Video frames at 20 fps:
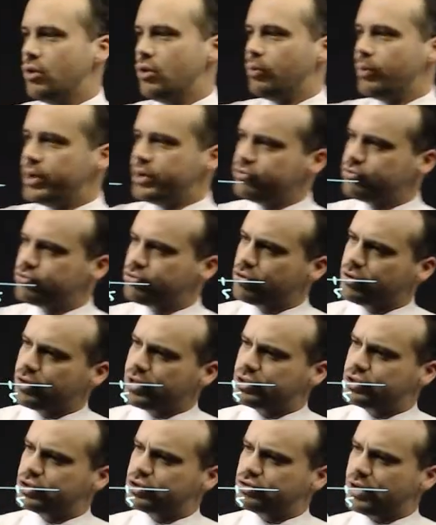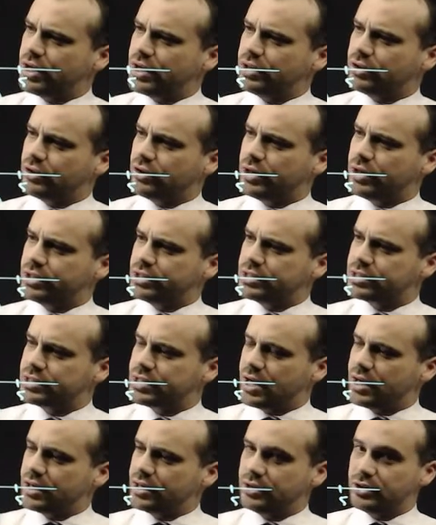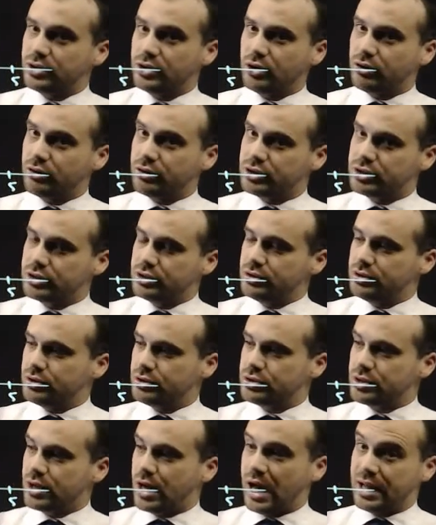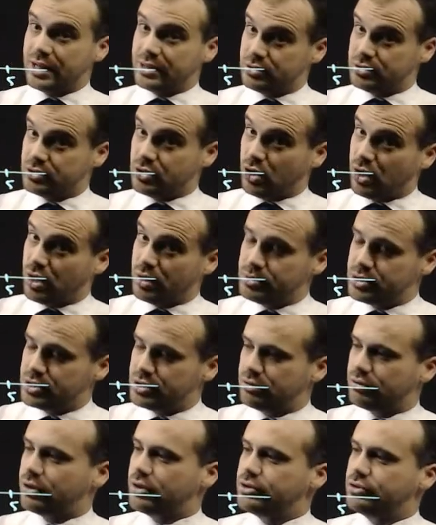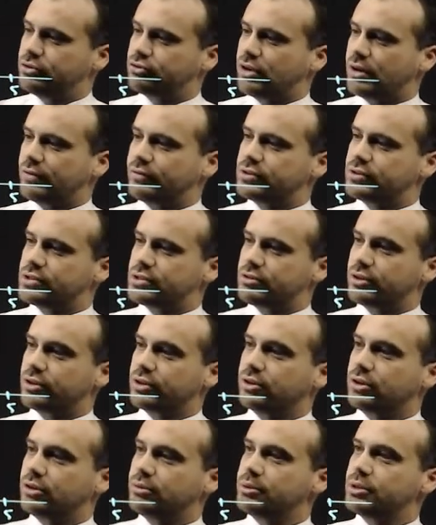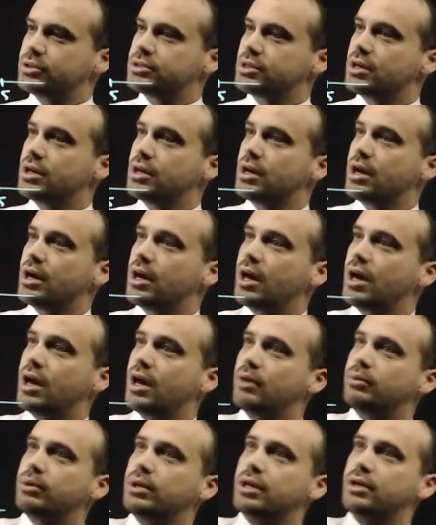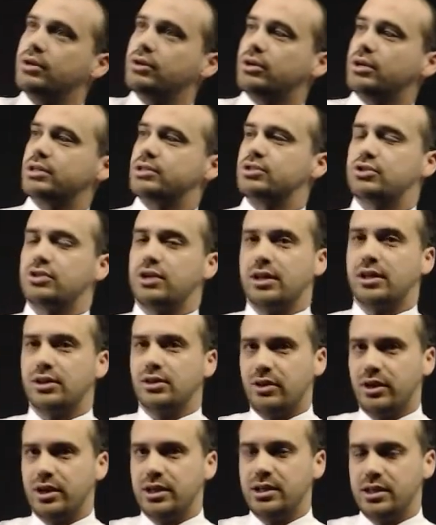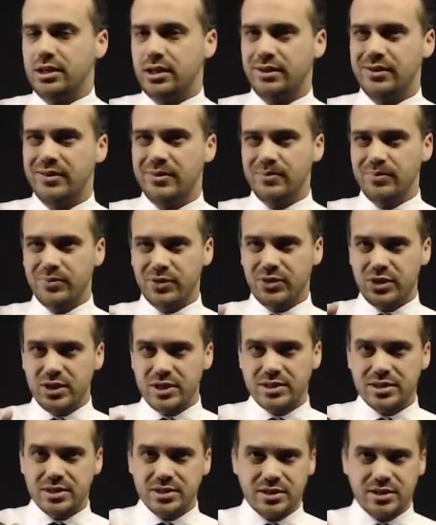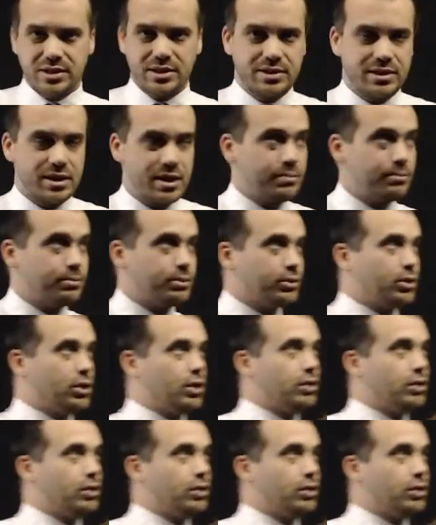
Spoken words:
We can draw a straight line starting at the origin, because at time zero, you traveled 0 kilometers. And we get a nice straight line here. This is an example